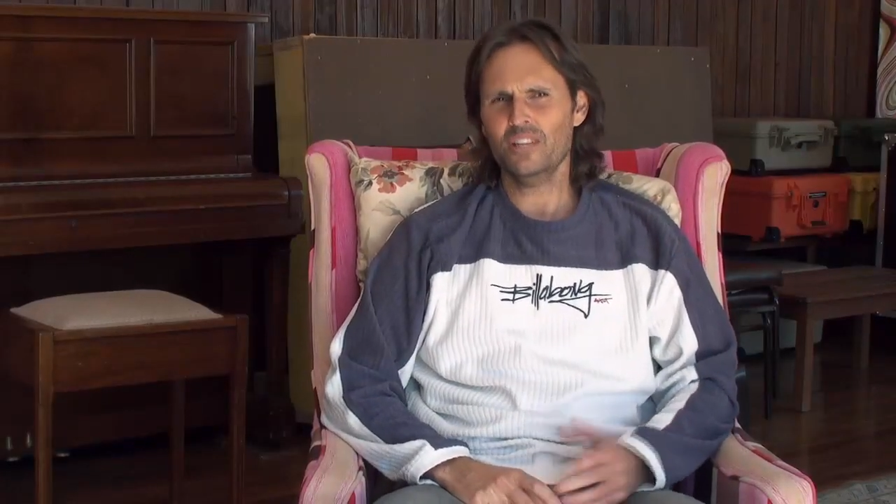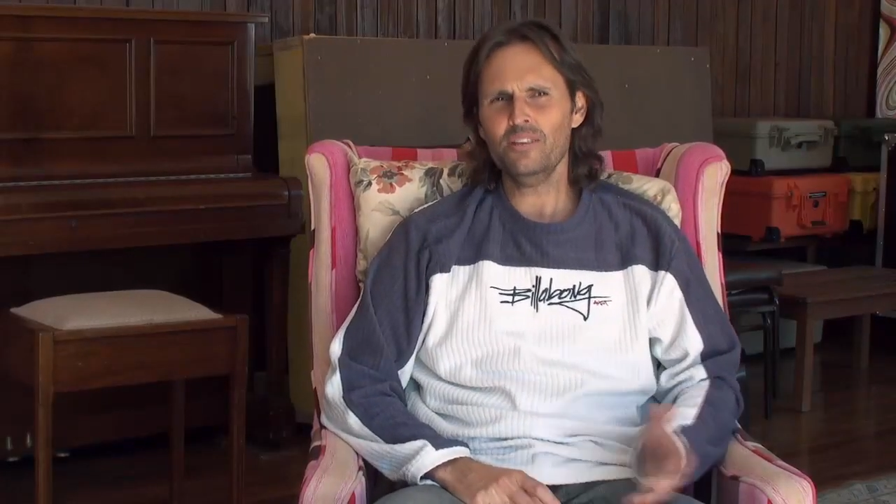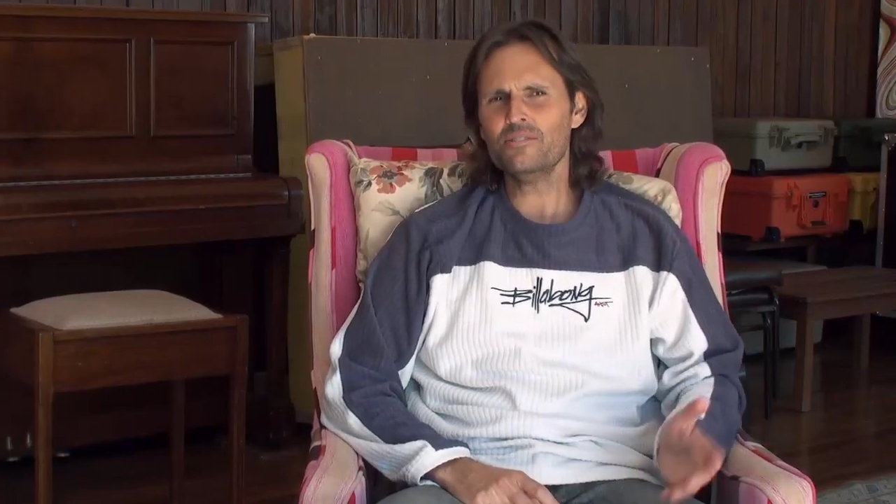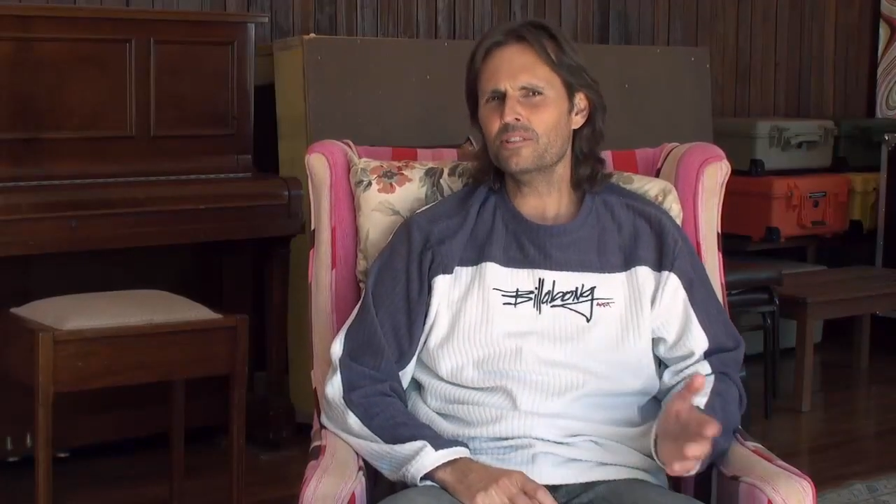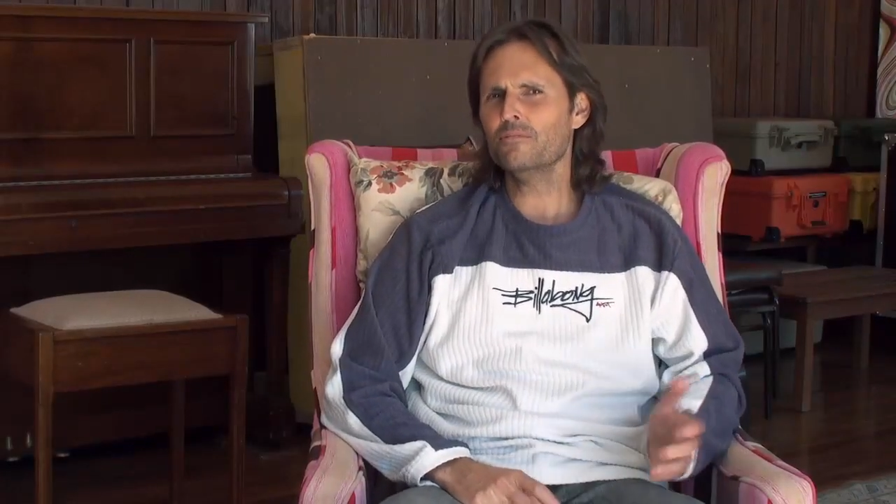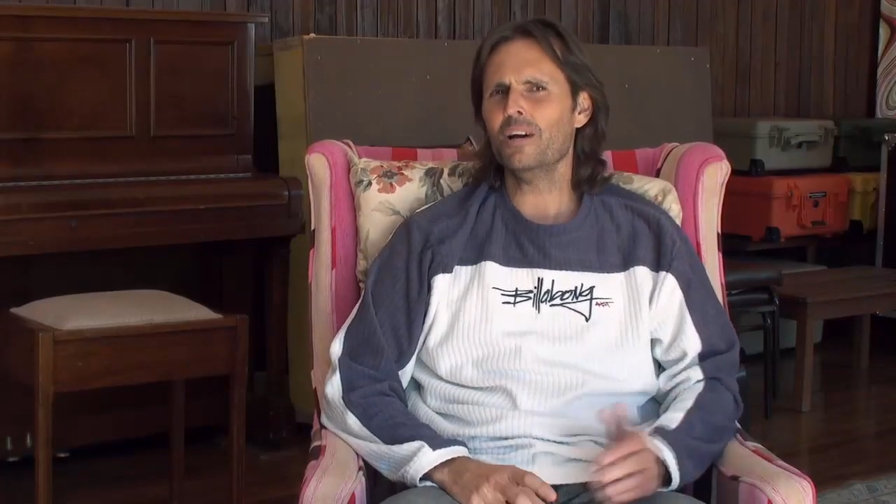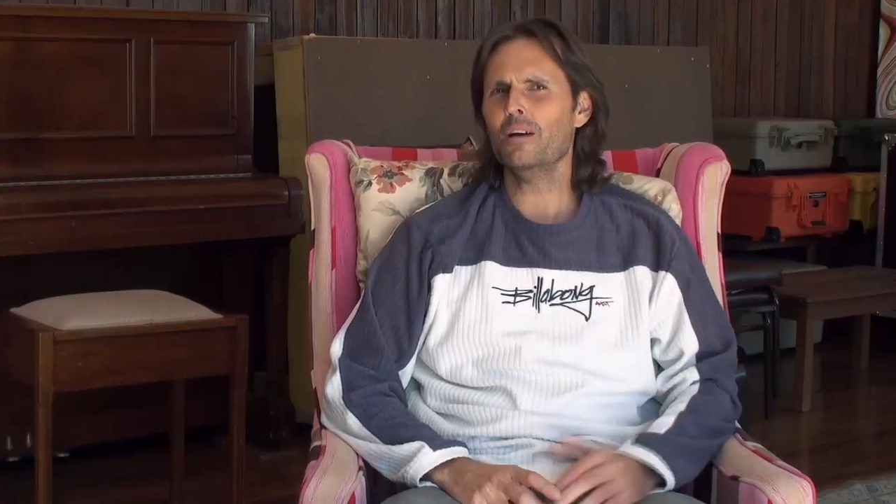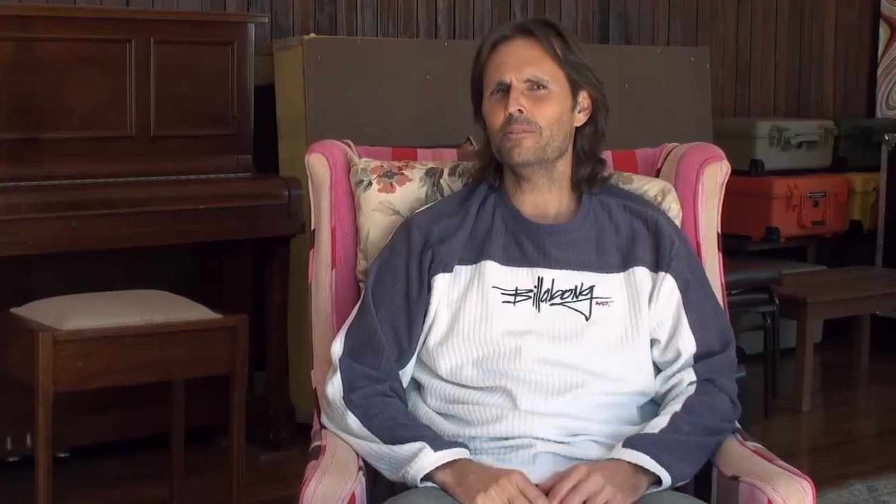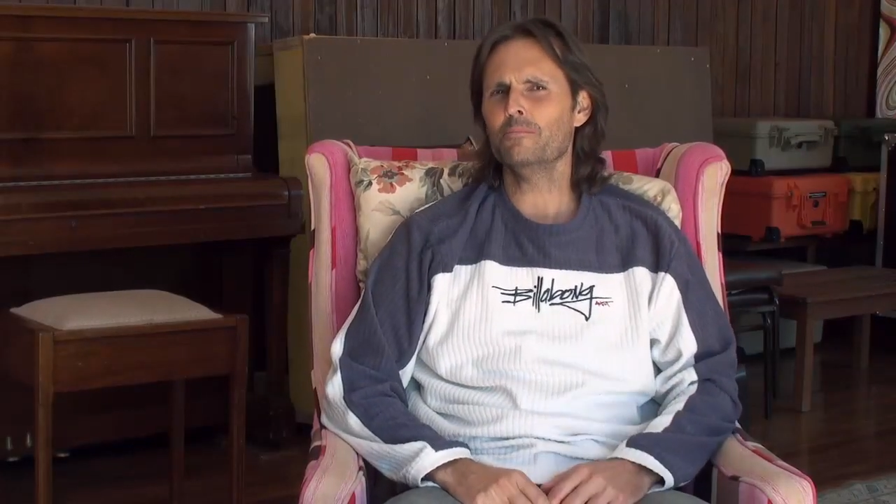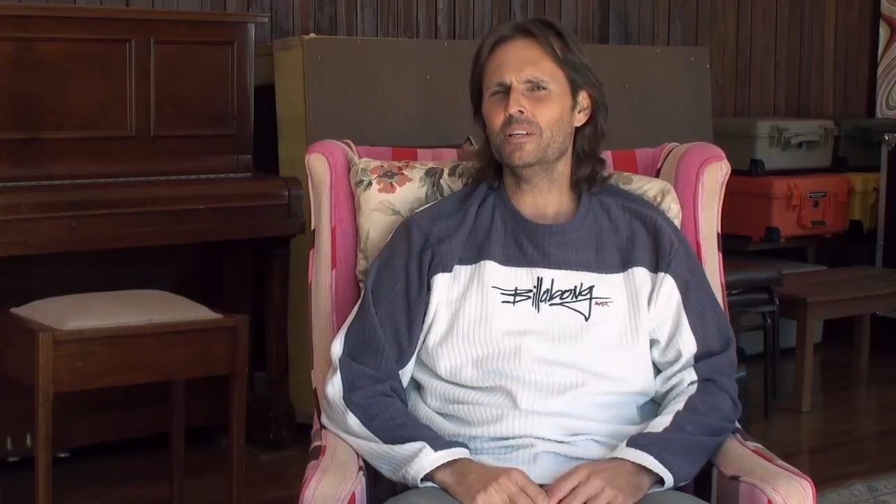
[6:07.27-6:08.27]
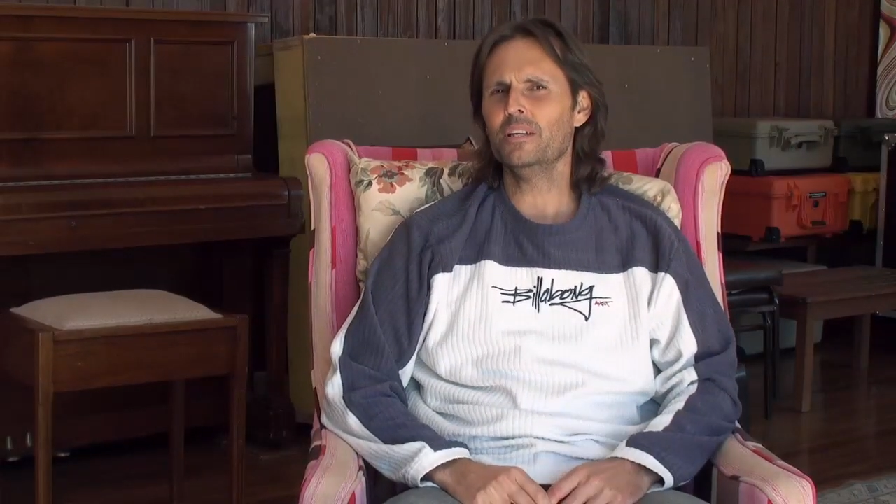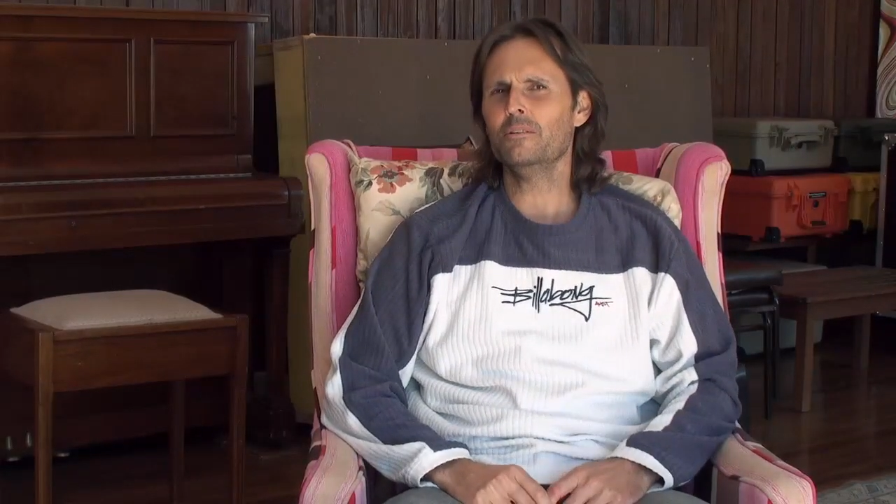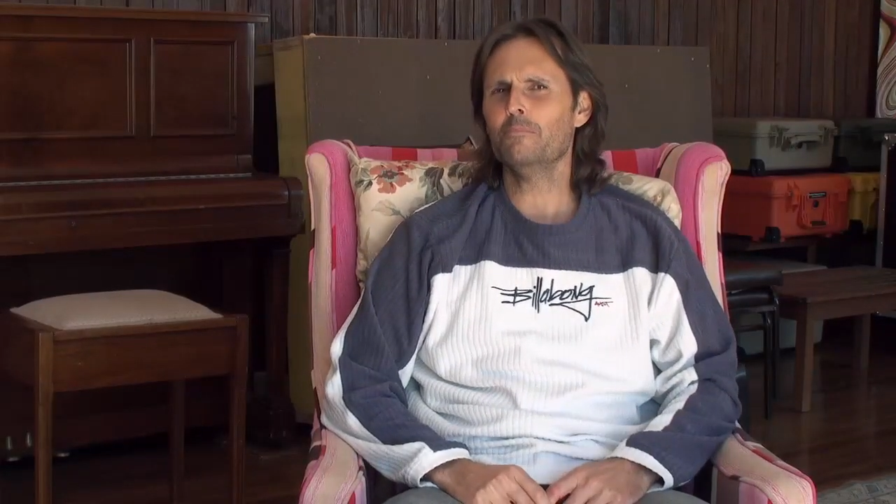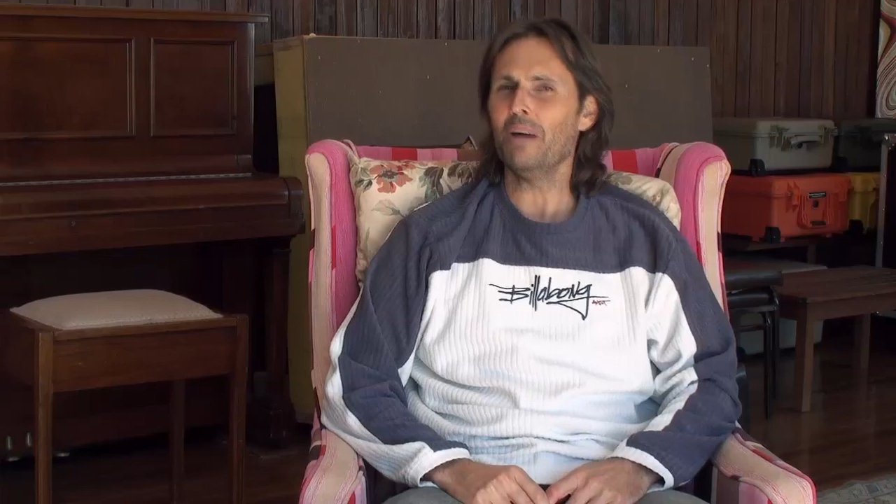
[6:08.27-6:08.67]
yes, give up the meat,